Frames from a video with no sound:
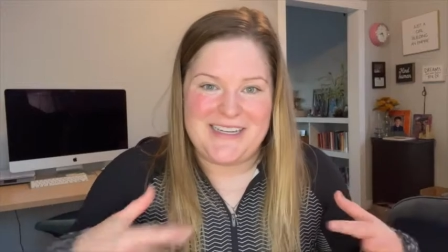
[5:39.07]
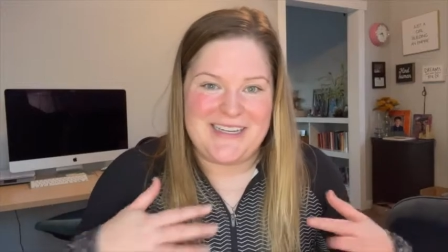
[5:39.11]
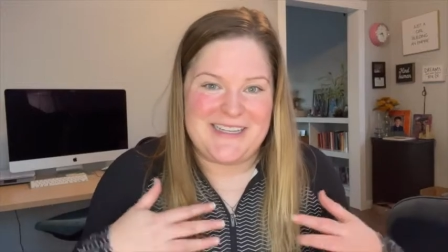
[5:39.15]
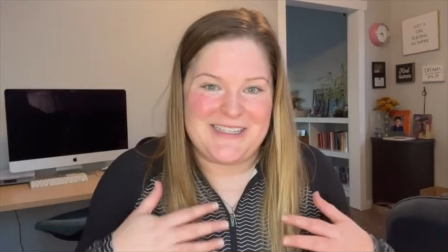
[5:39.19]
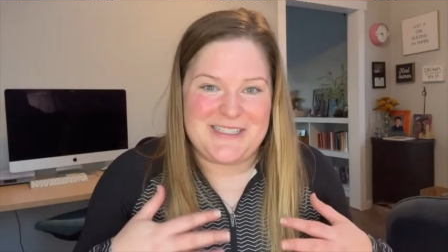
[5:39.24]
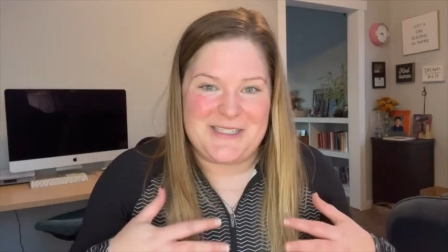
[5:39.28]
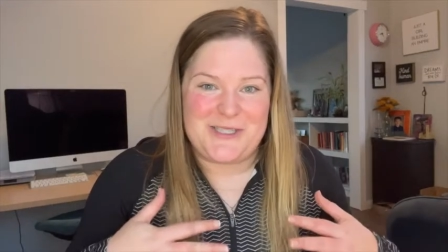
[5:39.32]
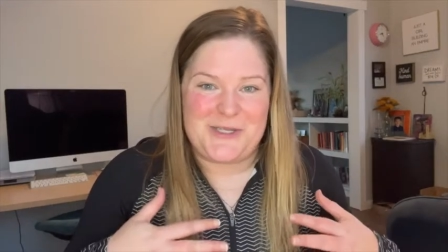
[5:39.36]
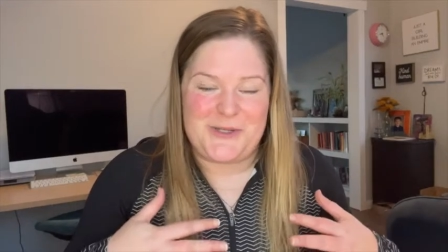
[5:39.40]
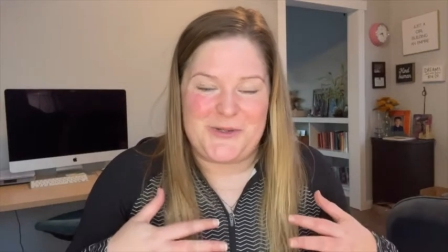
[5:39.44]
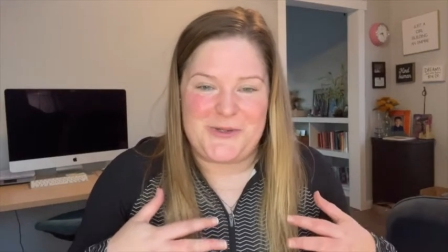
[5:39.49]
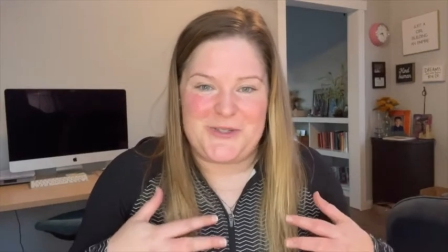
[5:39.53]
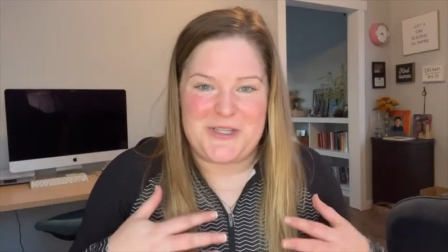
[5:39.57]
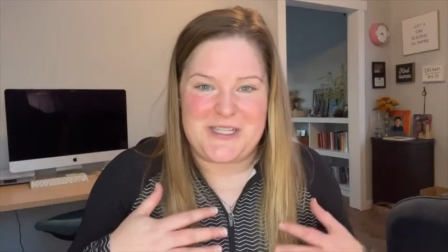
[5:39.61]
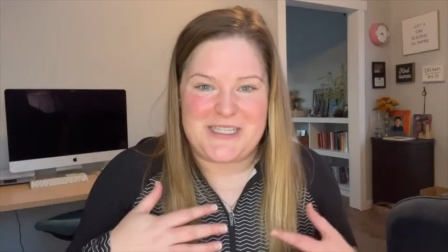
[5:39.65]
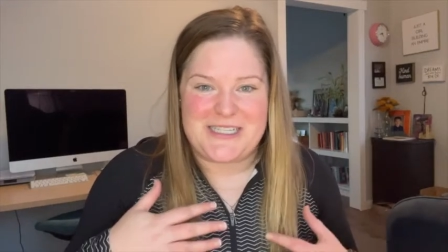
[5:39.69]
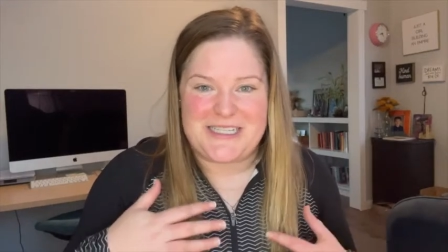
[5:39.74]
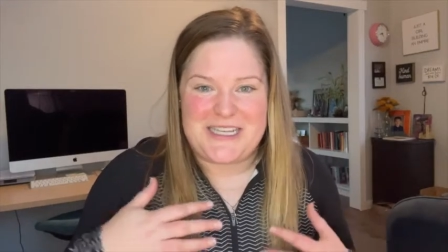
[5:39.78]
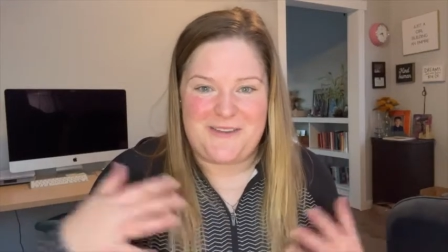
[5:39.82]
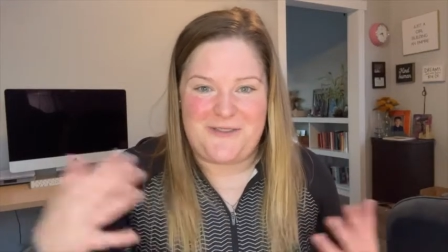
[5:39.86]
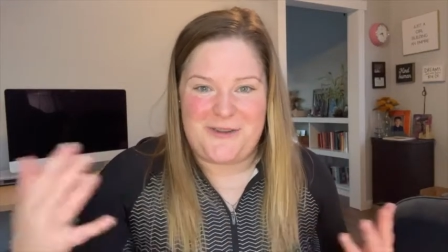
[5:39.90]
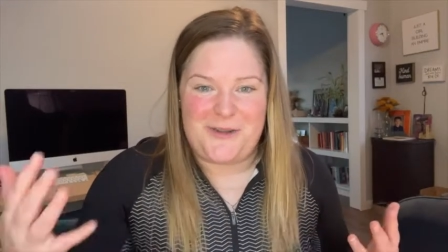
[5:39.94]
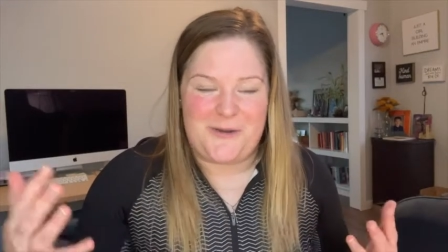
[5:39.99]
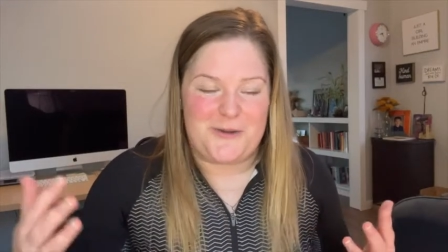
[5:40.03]
to just
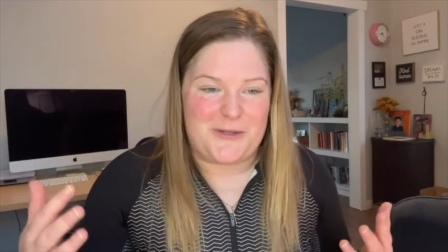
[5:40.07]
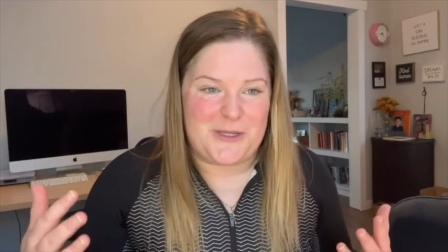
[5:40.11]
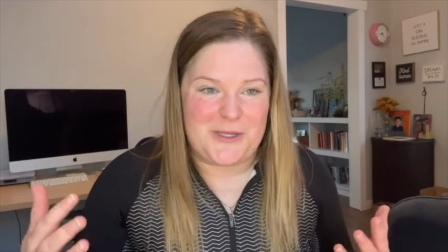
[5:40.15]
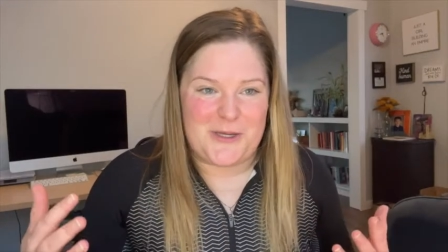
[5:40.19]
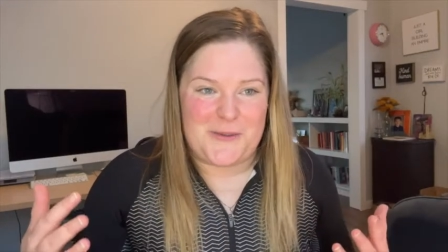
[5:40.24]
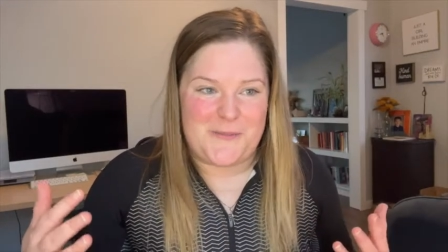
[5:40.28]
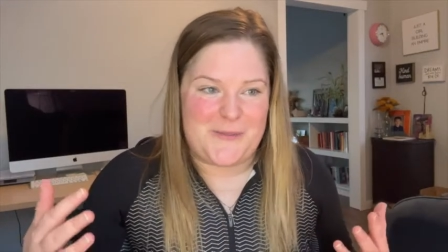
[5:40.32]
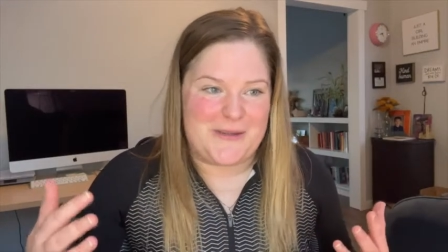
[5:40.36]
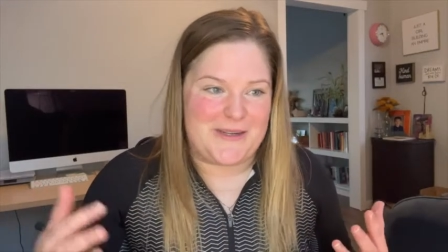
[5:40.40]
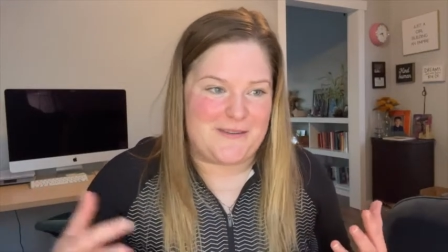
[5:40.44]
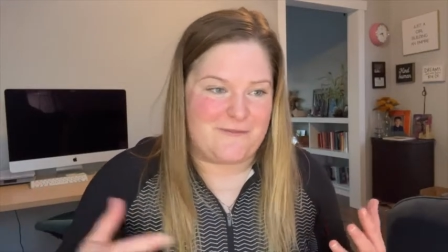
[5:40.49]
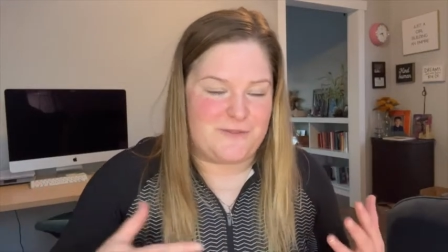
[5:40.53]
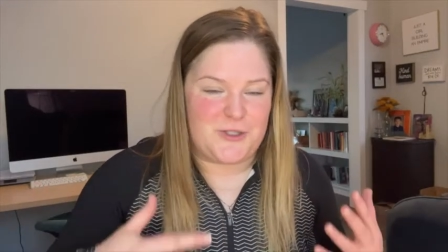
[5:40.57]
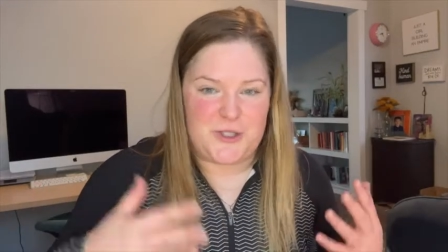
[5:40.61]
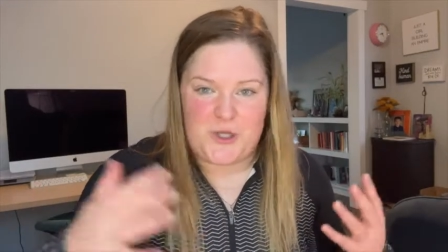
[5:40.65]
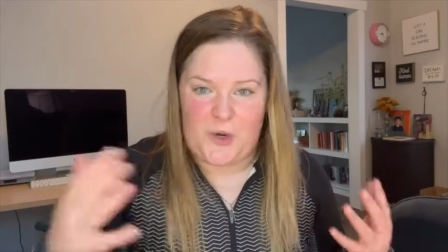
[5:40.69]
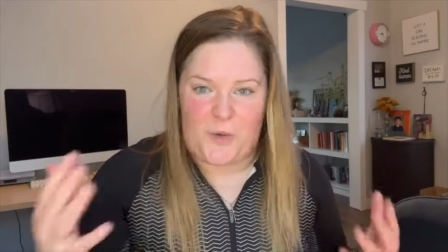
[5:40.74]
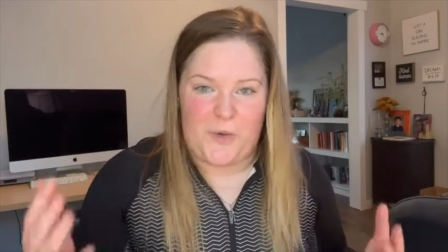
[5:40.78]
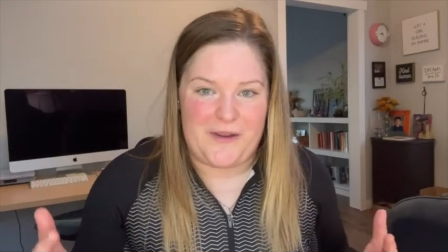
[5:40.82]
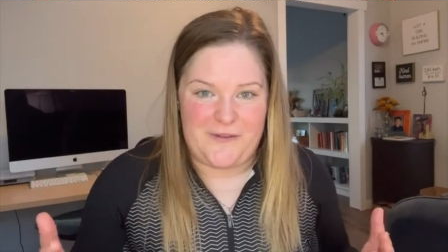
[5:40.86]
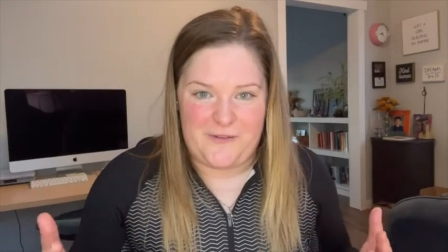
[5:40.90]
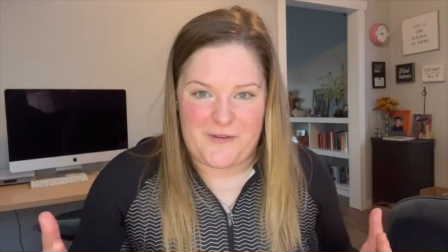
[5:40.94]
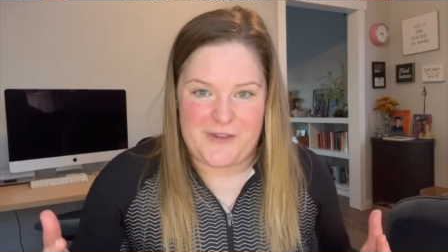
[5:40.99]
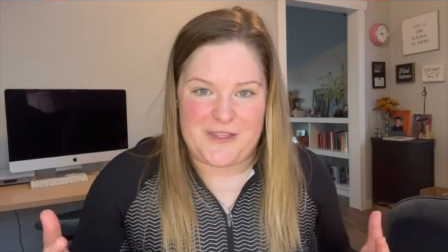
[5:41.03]
give you a little bit of
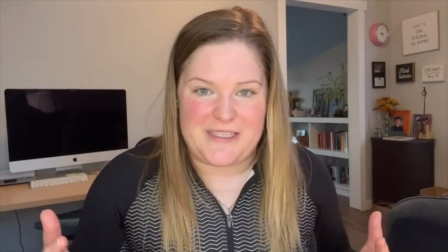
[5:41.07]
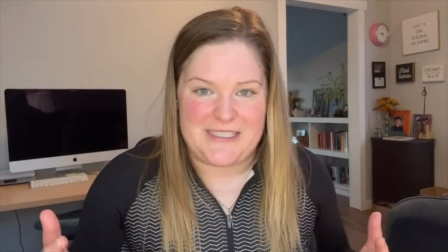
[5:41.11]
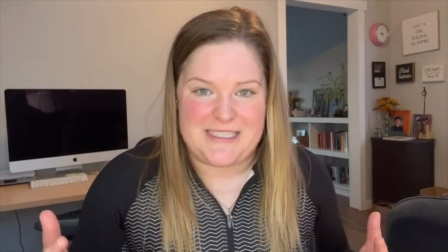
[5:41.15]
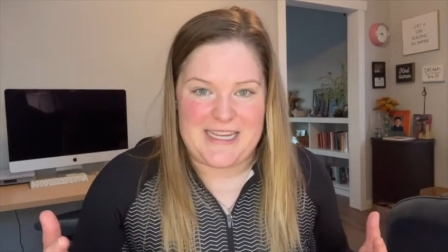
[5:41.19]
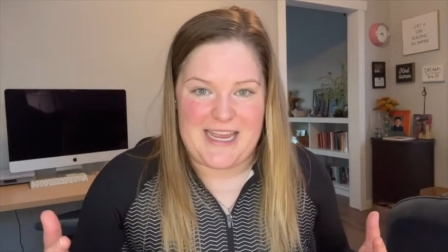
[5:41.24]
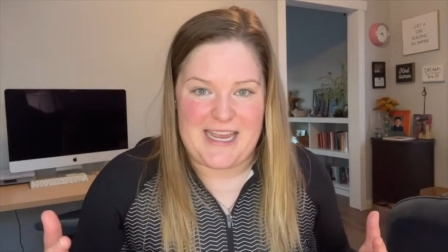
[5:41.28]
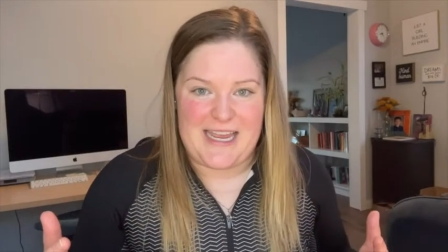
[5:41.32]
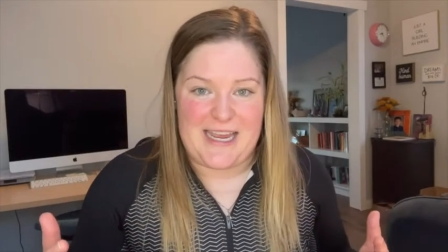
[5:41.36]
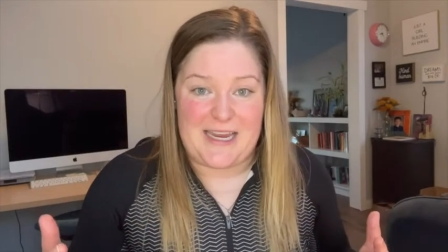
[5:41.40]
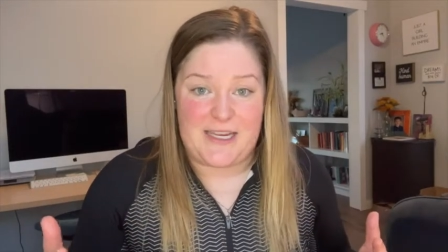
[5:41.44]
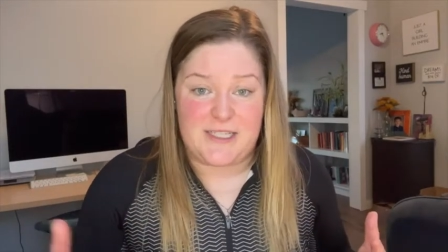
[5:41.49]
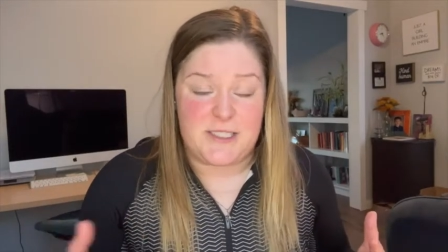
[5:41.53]
joy for the day,